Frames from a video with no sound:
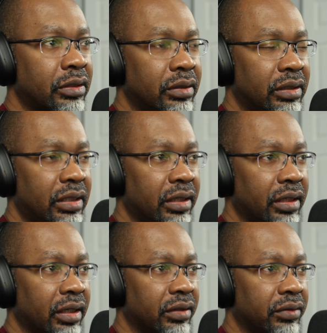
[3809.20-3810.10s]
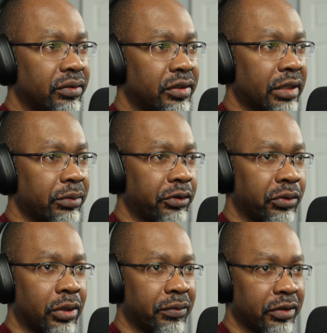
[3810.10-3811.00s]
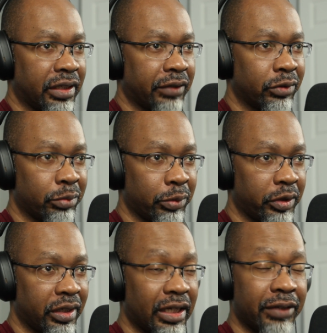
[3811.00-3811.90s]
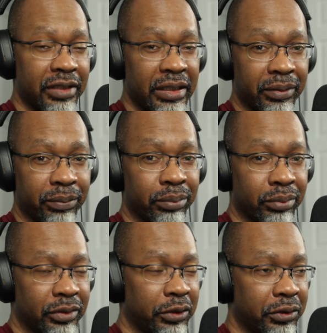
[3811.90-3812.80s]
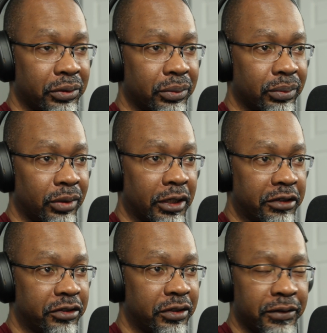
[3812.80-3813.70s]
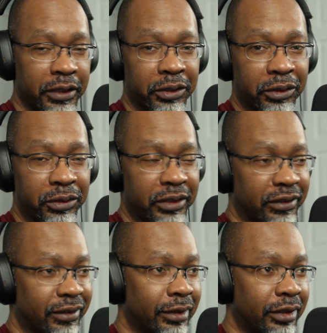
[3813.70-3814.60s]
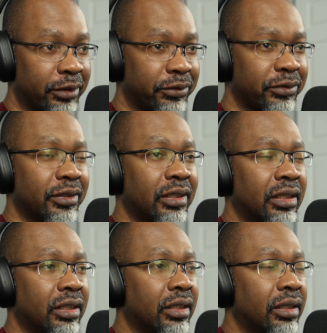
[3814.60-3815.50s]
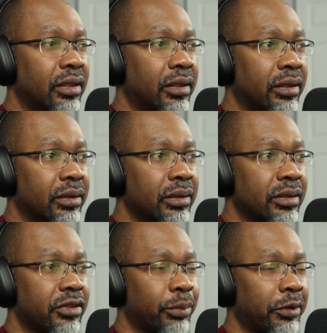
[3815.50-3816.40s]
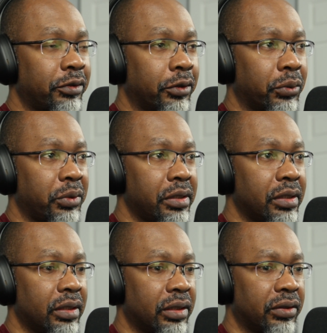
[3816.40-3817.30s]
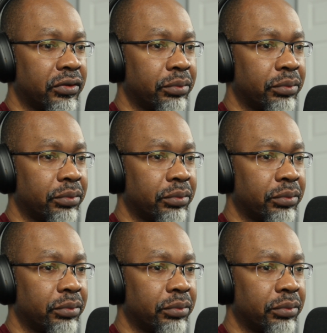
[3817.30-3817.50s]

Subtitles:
And ever so often I have to remember that I have to eat, lunch and dinner and stuff, especially on the weekends.